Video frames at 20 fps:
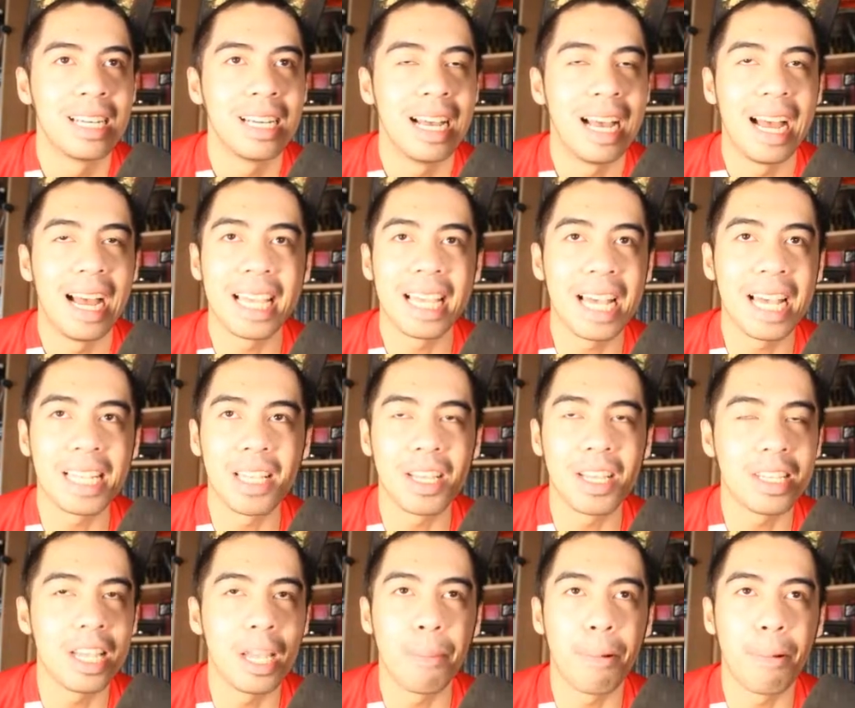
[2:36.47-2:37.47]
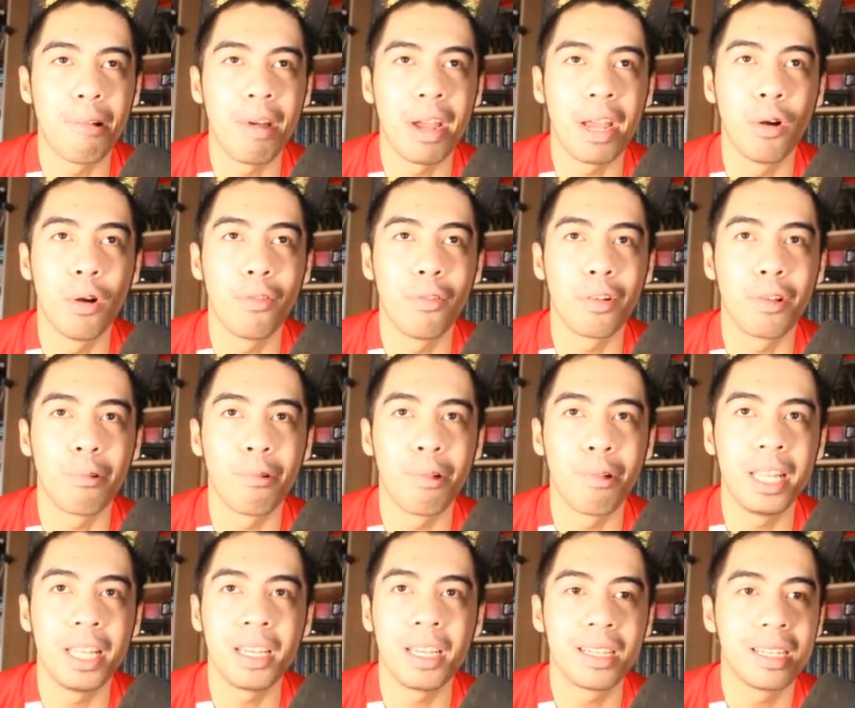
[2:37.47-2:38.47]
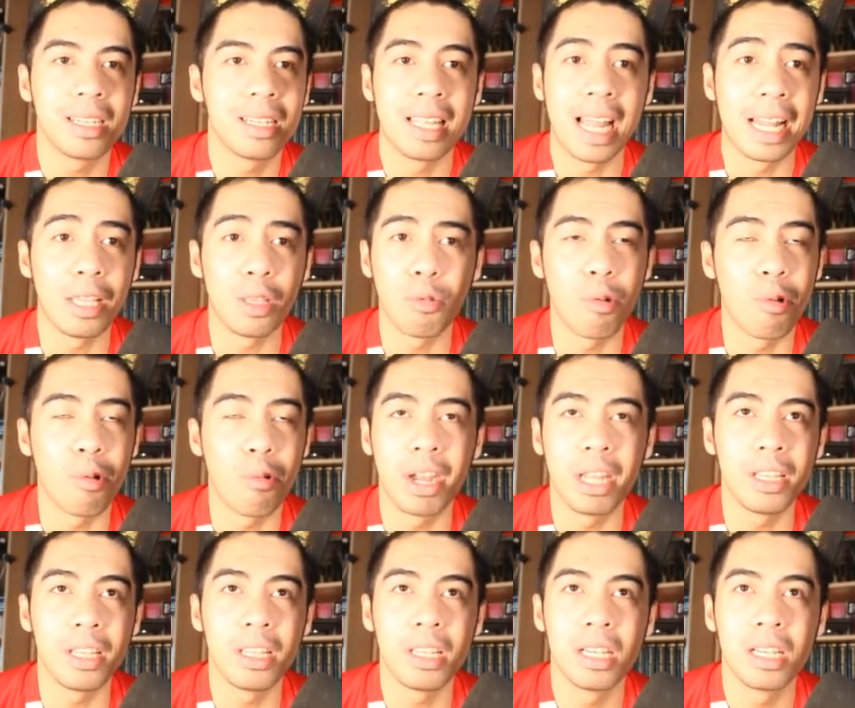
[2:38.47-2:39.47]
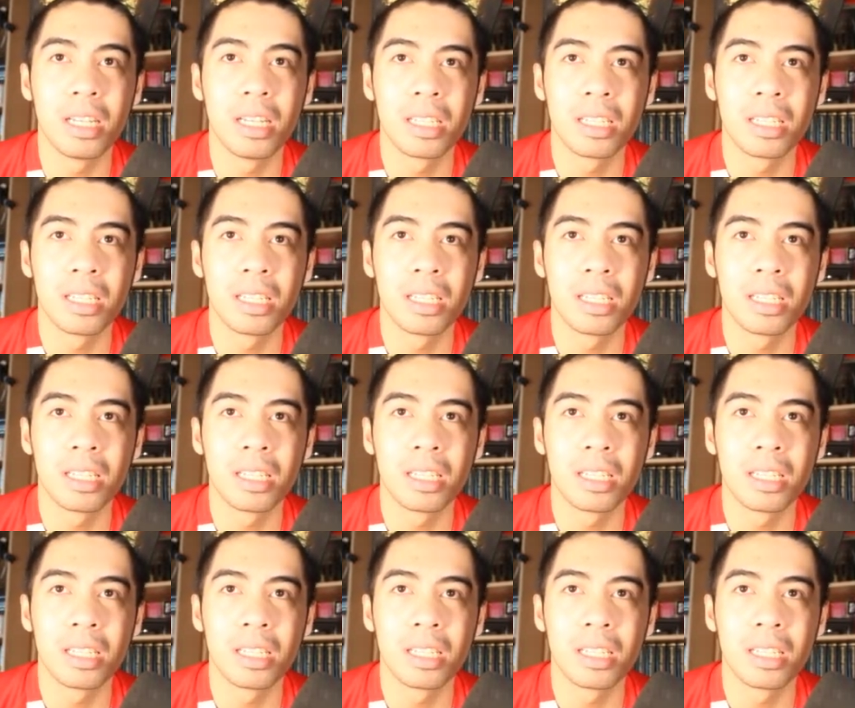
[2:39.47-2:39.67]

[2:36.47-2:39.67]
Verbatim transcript: I guess I'll take Parejo for the rating, 93 rated.